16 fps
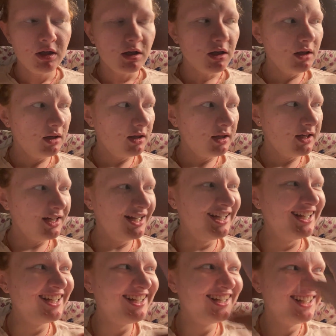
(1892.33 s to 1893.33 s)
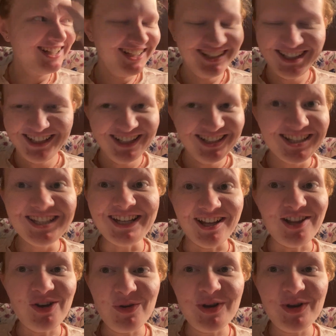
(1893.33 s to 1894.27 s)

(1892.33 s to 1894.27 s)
The yellow